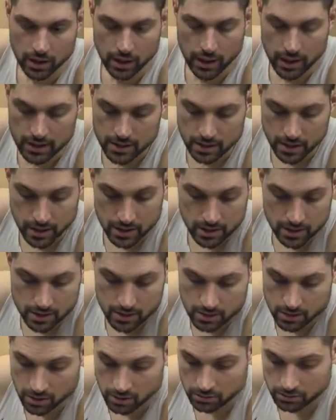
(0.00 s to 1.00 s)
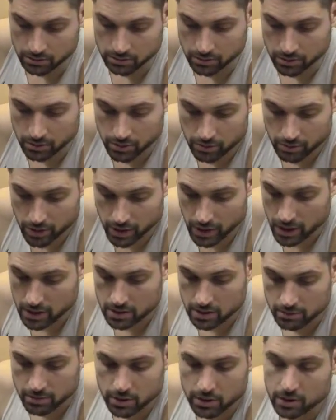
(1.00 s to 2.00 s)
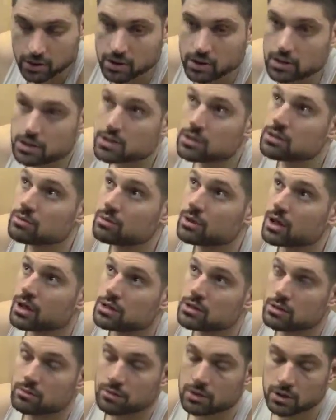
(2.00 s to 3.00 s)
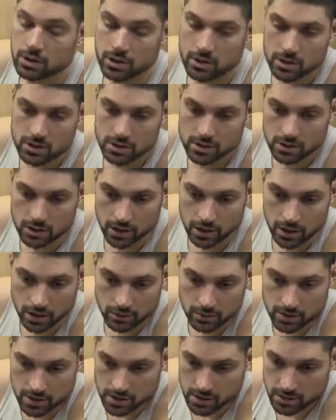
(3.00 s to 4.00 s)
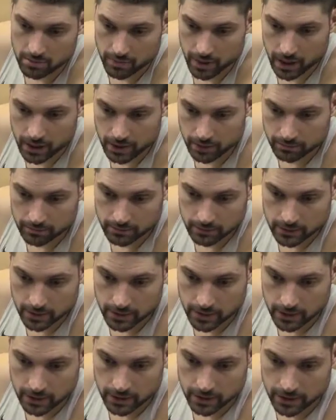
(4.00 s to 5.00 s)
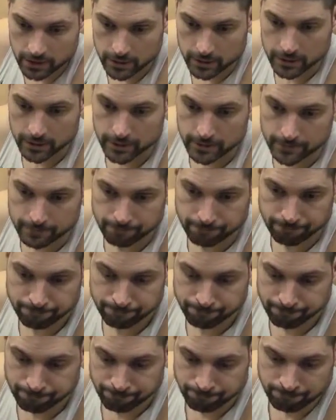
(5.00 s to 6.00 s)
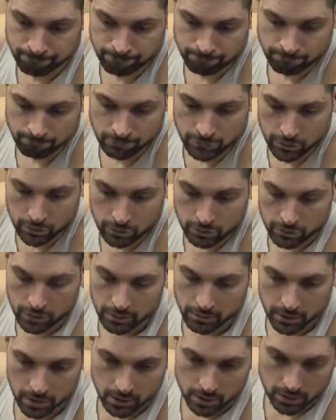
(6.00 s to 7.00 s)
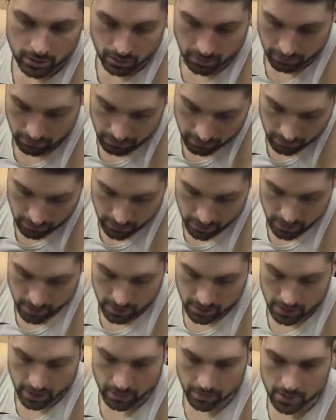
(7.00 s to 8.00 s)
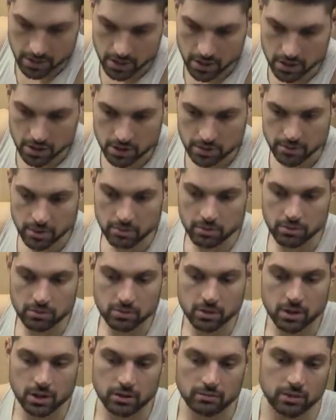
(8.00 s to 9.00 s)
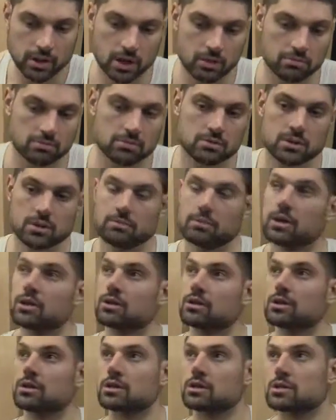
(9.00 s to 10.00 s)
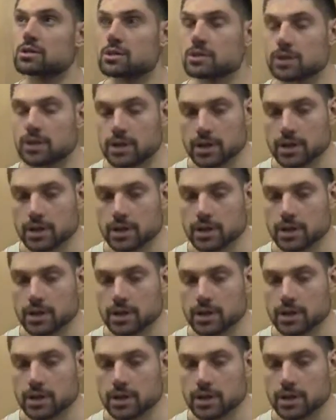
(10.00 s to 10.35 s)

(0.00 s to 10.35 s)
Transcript: Uh, that's just you know we, we had some good looks. We had some good looks. Uh, we just didn't make them. Um, you know maybe you know some possessions maybe we could have done some better looks.